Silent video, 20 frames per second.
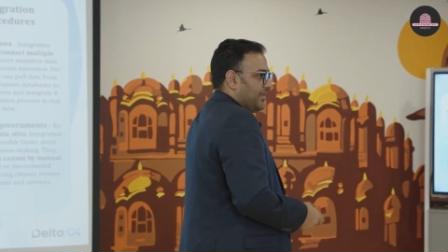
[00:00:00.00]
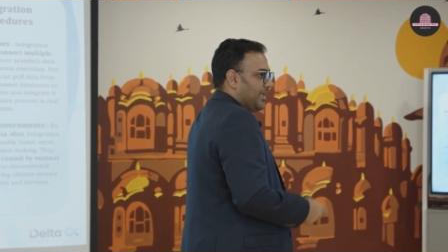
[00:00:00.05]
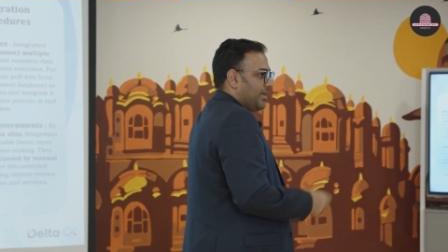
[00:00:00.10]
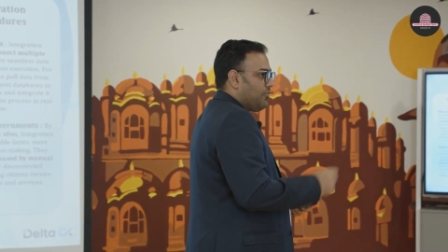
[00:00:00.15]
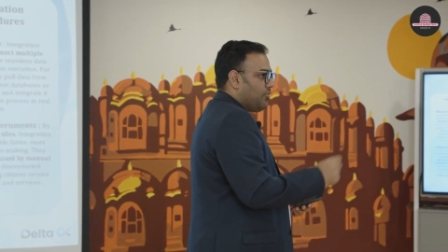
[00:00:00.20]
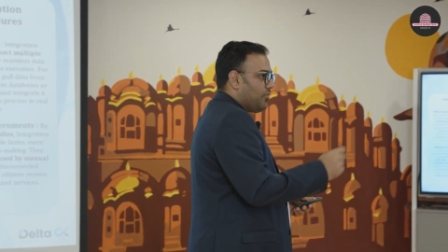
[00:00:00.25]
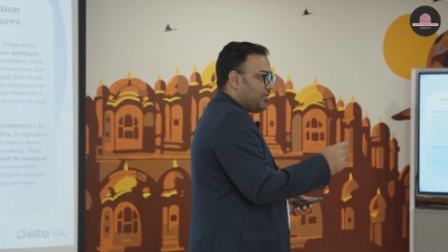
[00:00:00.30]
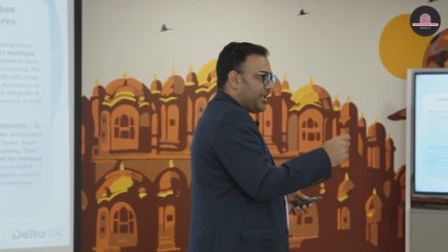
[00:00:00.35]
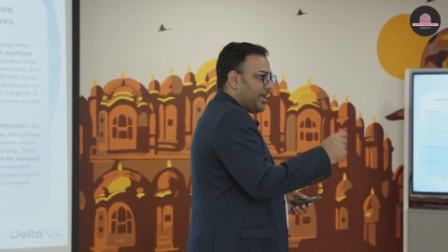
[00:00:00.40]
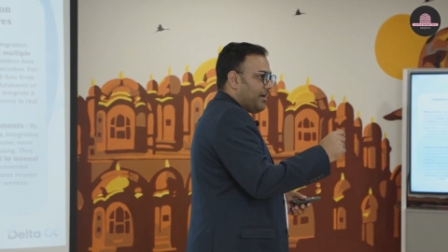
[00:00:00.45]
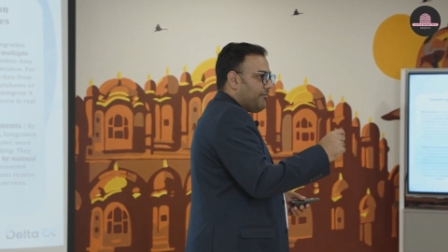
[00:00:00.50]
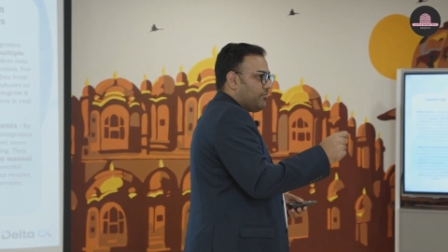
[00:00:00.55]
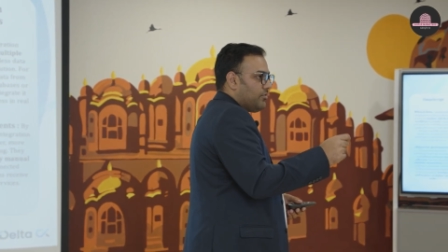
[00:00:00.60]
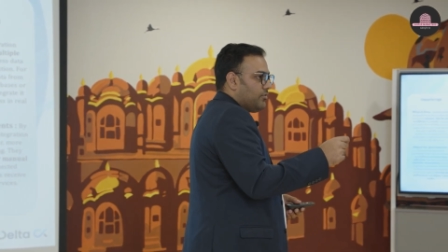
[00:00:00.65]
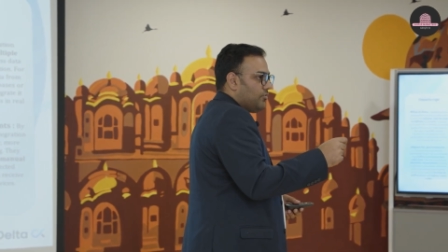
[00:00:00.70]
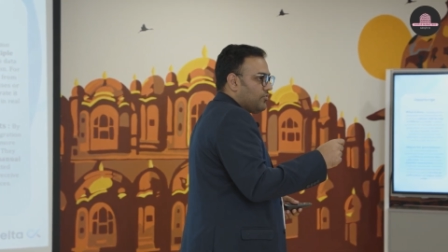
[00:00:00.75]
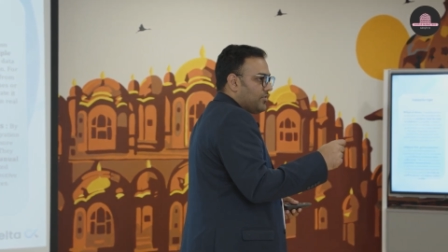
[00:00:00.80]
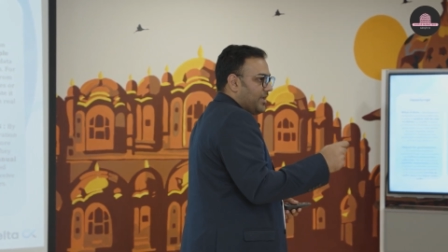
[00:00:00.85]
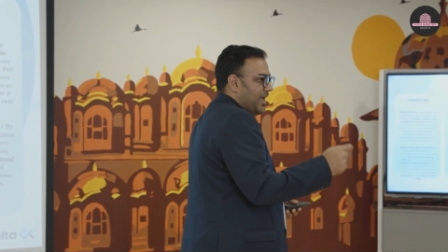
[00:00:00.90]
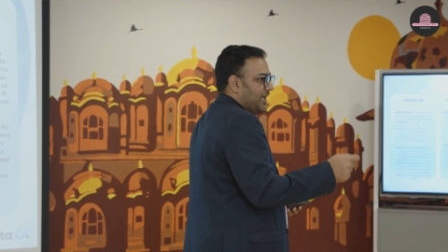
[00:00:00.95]
they don't have to
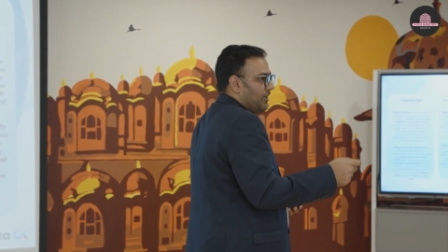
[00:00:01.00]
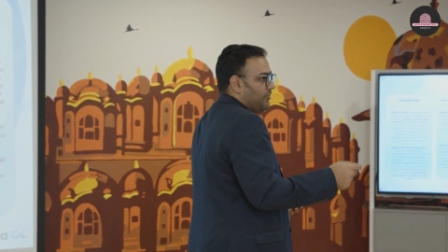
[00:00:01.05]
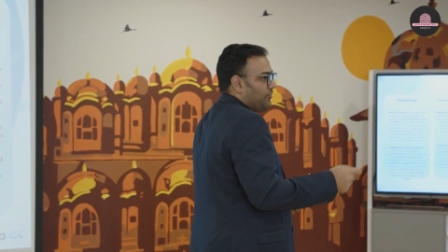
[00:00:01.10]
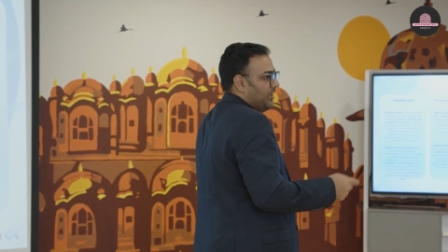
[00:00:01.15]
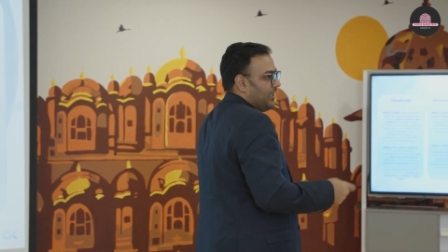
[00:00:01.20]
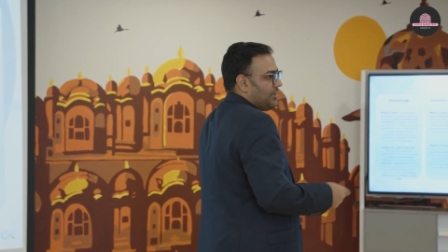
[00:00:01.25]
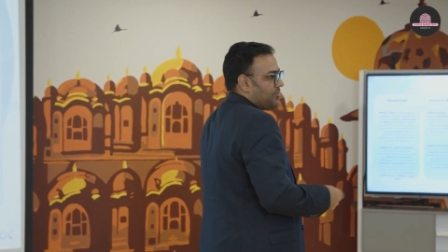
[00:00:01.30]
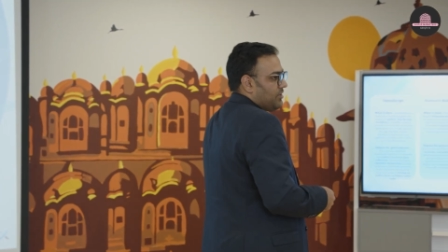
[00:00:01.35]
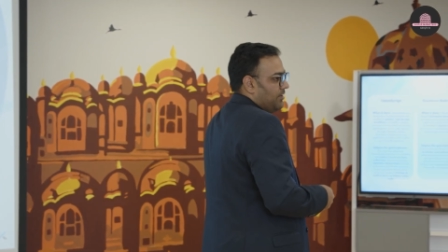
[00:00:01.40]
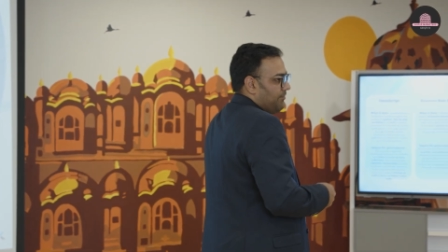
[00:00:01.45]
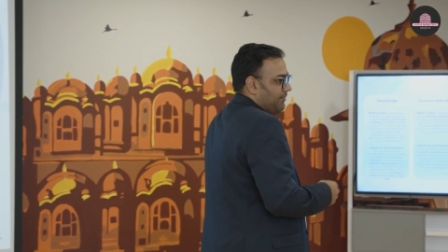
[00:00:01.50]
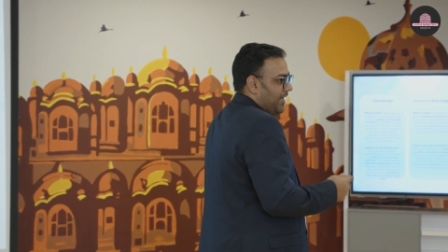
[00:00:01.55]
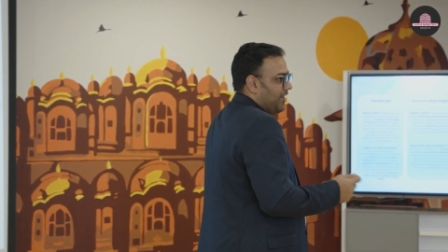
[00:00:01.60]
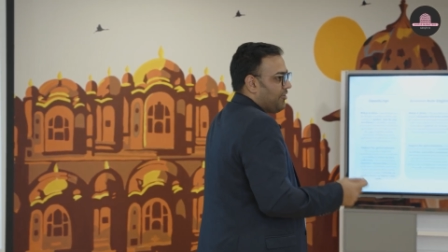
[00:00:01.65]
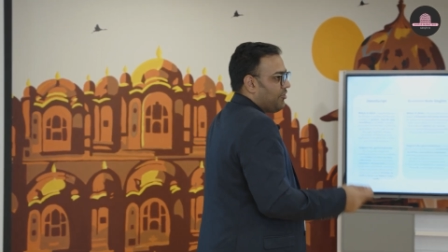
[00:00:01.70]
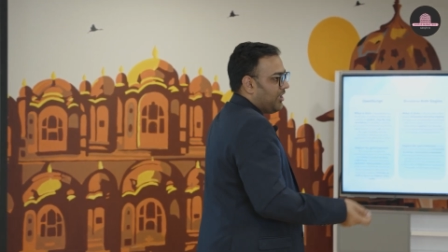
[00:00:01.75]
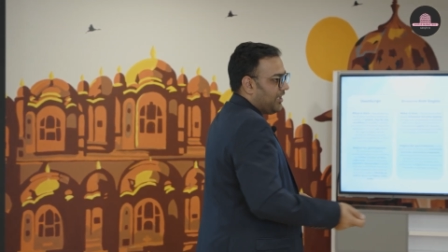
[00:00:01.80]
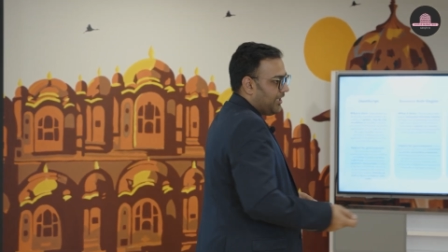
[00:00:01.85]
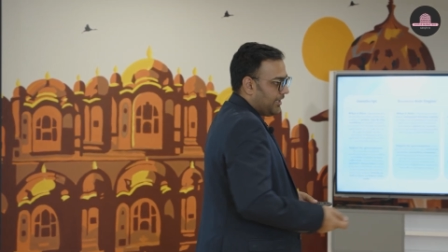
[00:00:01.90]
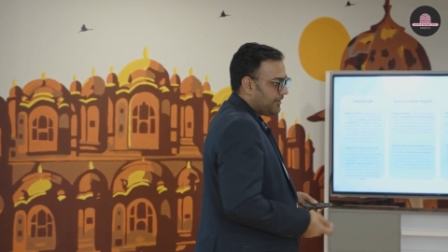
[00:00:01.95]
do calculation
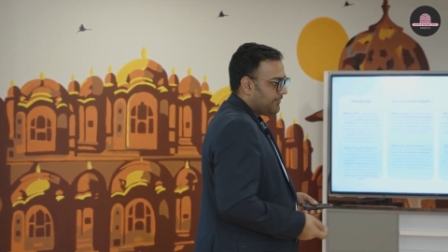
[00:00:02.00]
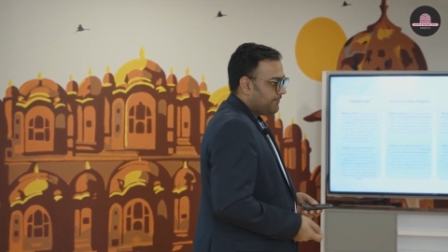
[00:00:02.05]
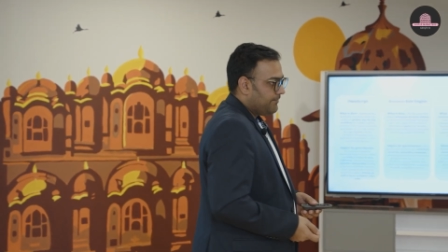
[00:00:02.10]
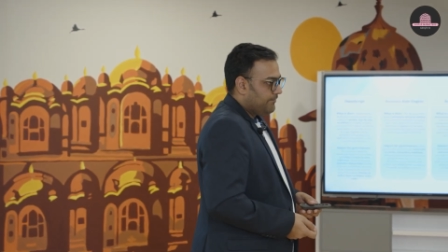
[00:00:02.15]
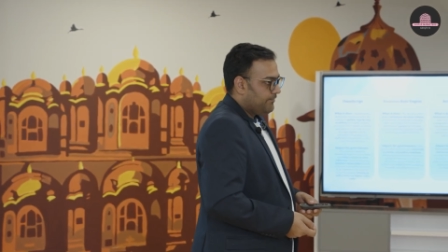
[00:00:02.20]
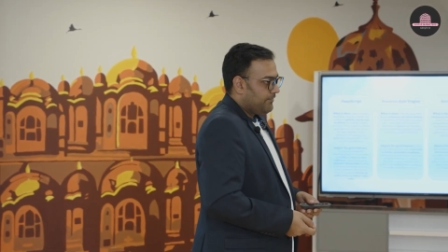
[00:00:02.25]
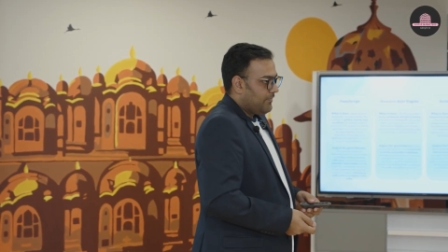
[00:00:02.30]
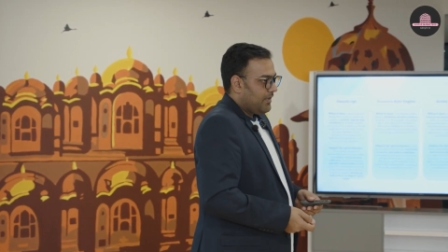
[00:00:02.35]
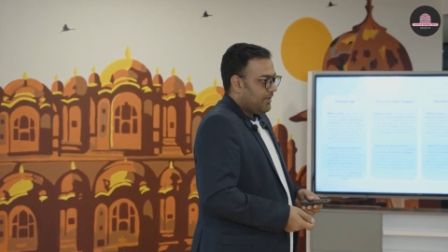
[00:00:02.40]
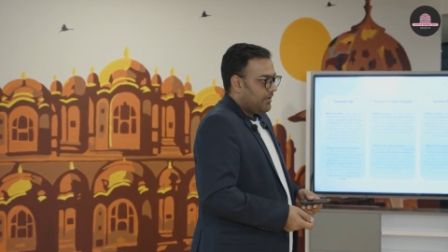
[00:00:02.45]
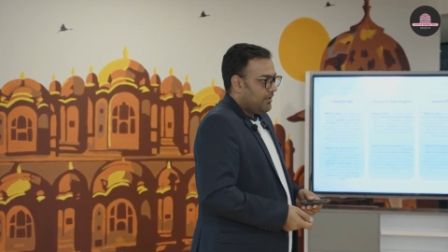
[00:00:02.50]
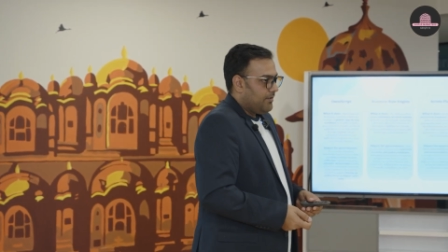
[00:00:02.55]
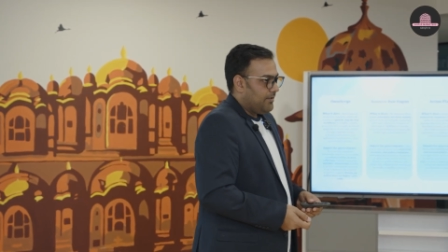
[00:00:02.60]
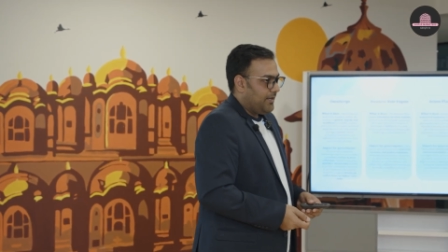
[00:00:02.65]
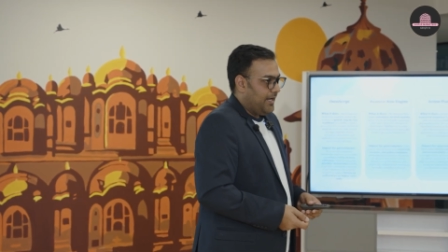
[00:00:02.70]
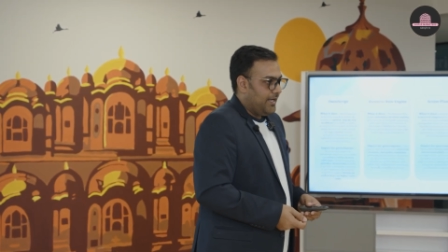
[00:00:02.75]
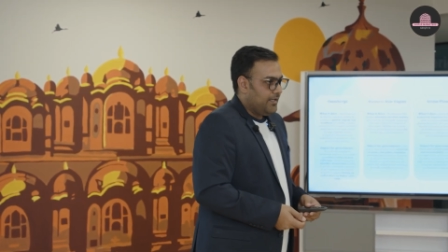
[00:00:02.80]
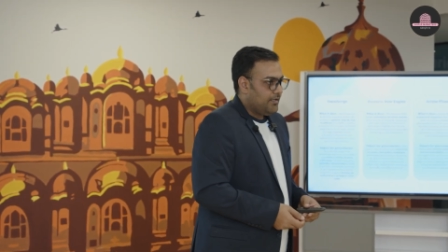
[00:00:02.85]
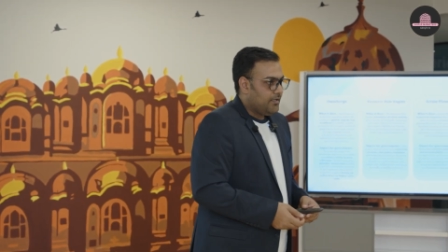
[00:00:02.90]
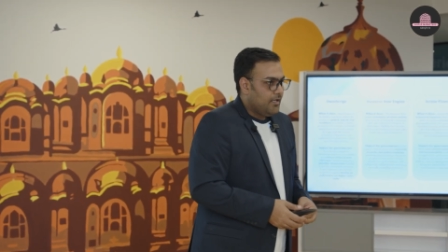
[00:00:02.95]
manually,
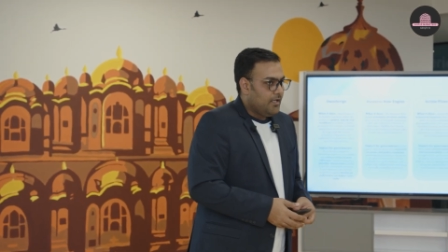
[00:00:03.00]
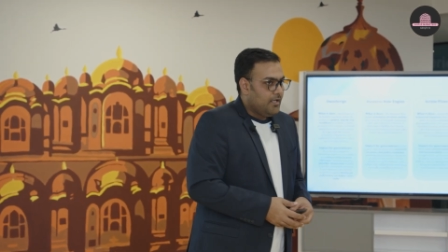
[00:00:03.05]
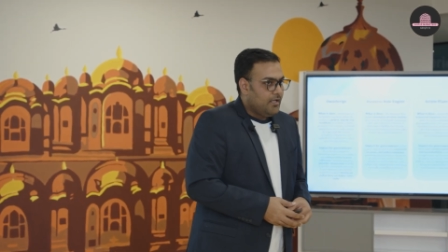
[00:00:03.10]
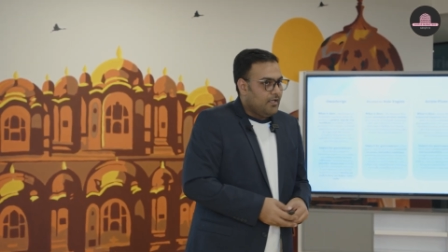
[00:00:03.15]
right?